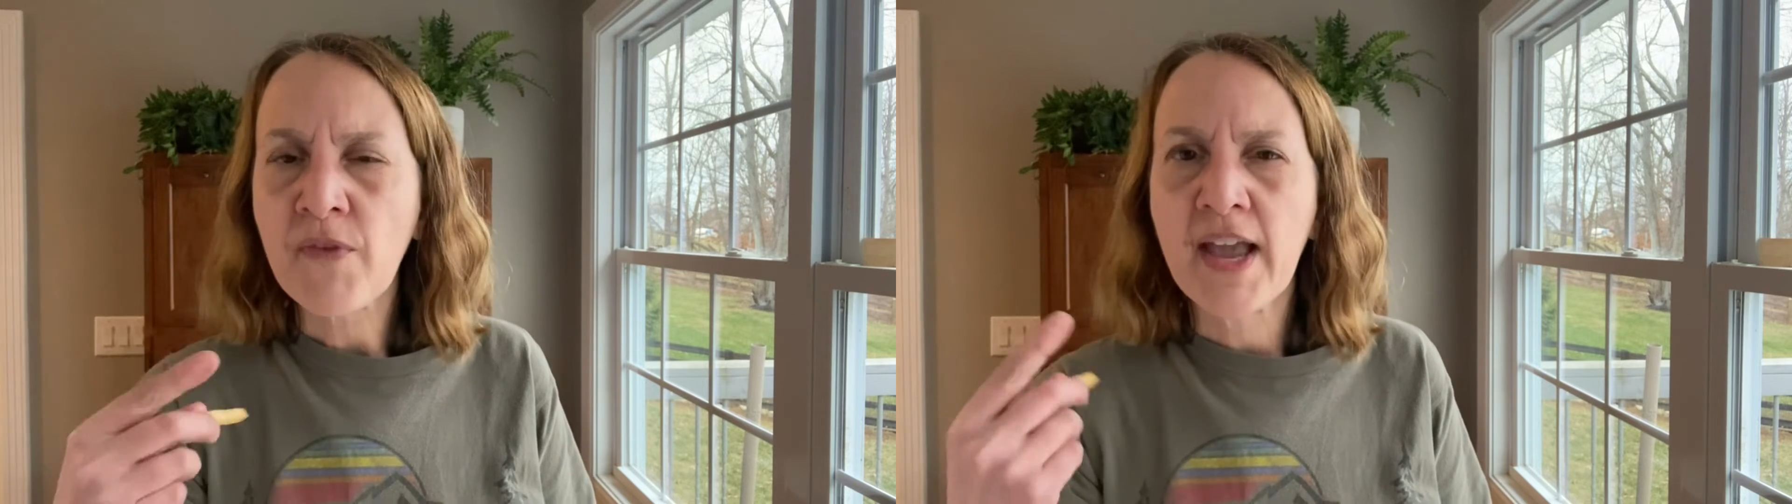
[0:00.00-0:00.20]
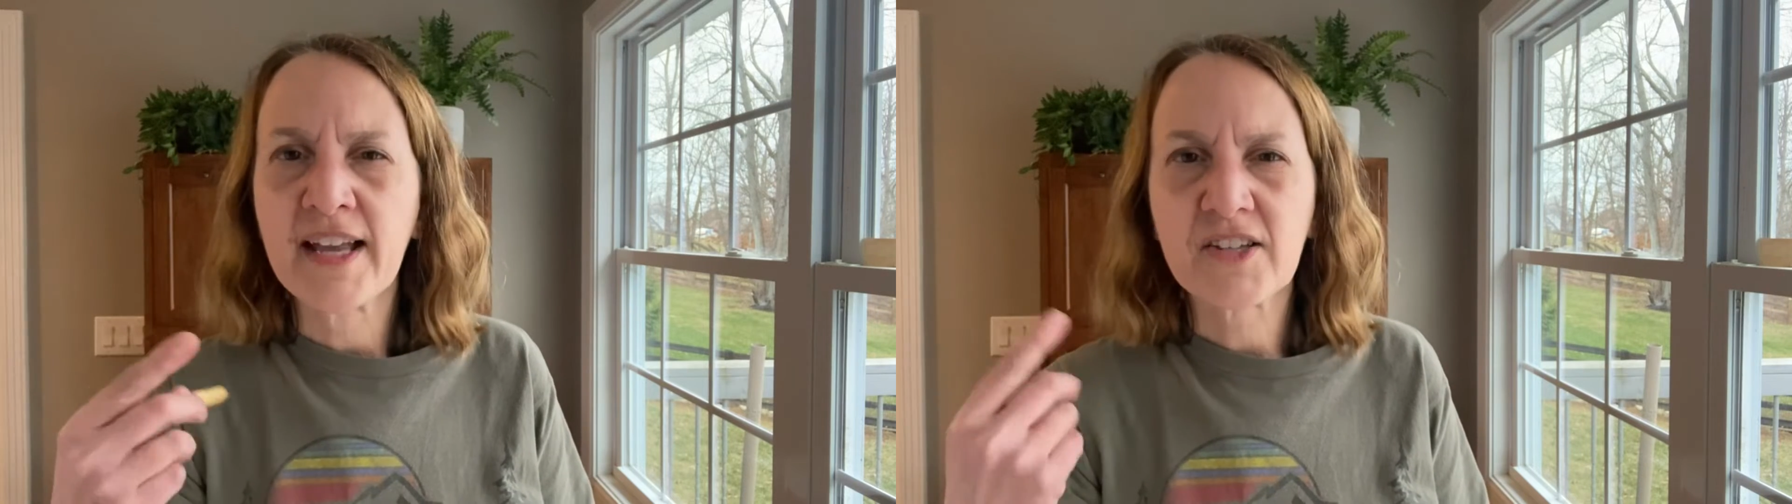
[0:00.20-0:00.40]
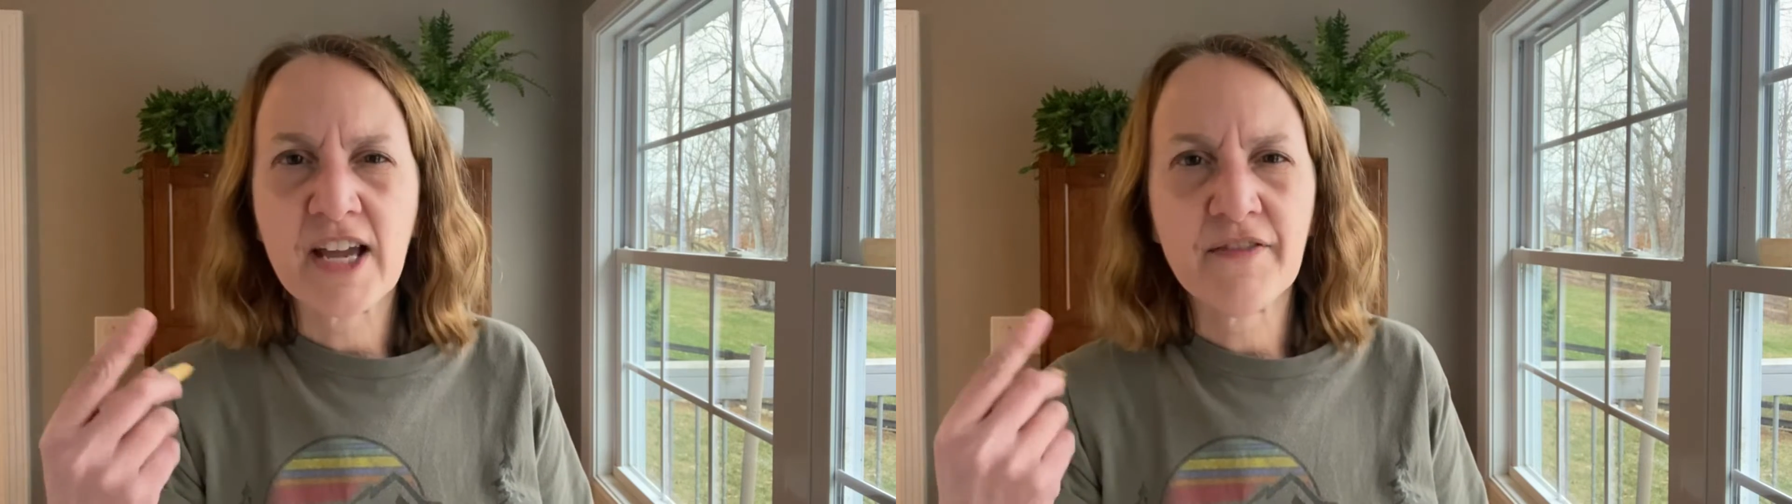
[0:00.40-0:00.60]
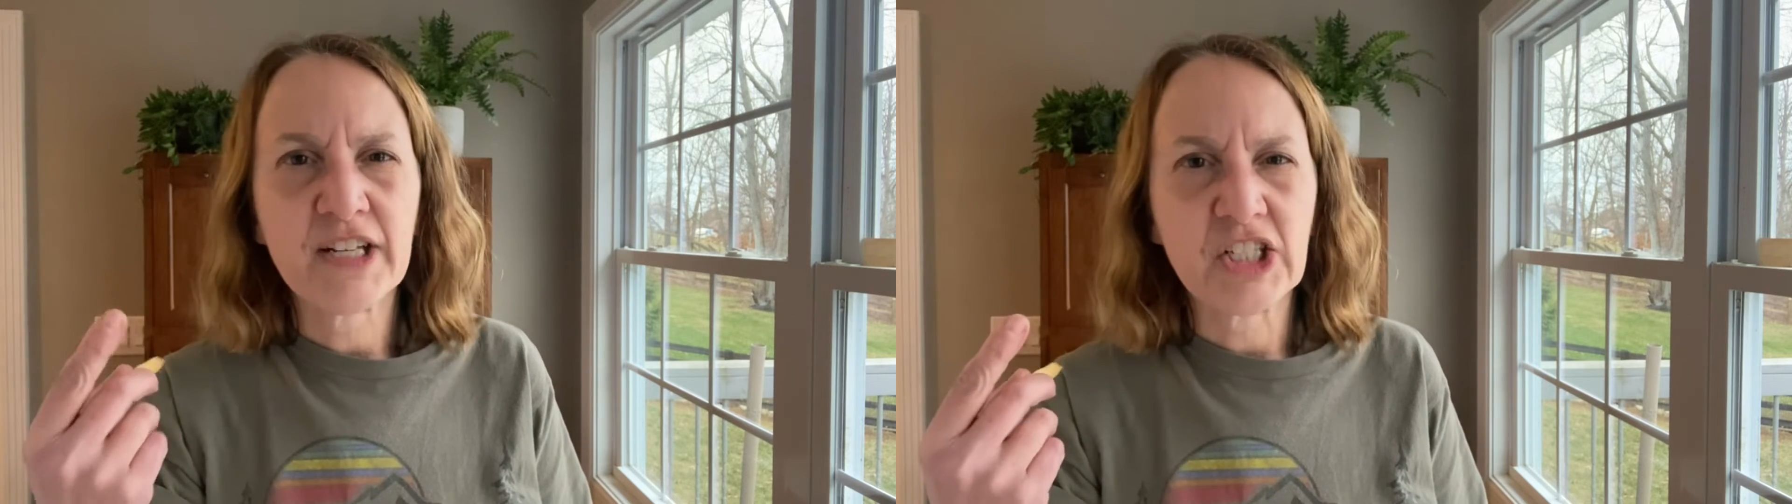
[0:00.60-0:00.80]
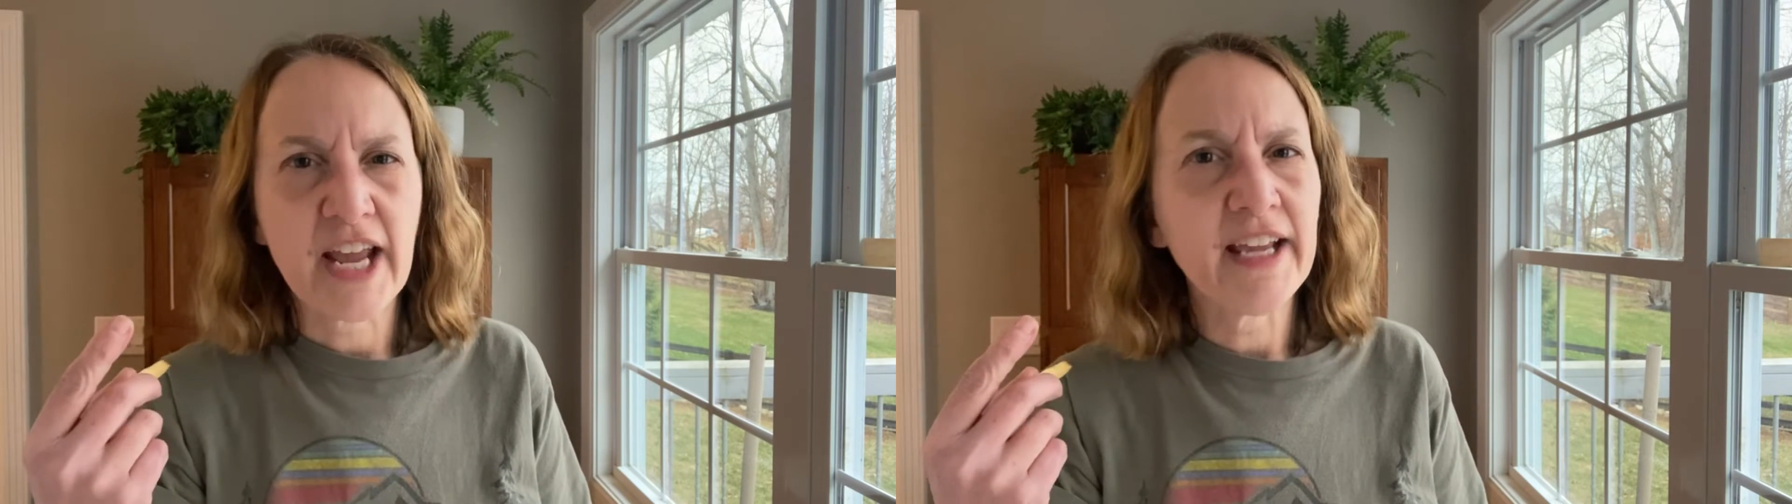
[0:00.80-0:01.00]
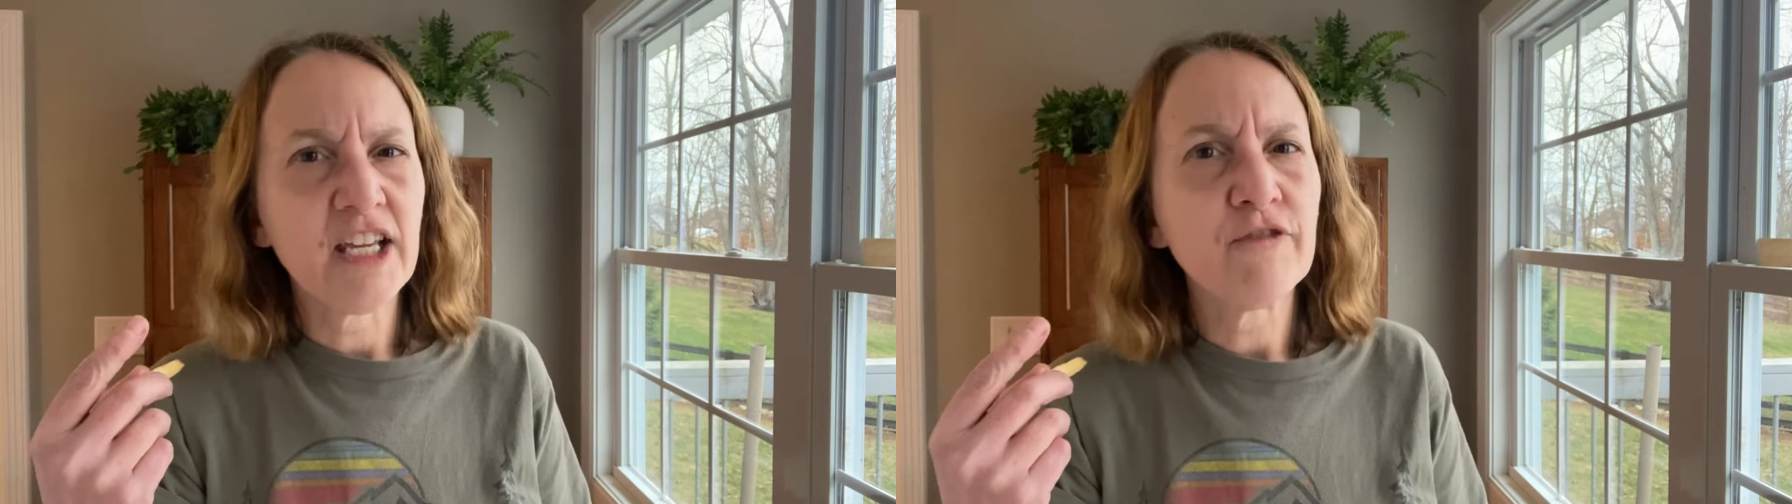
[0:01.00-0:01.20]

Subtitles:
Has kind of a tangy,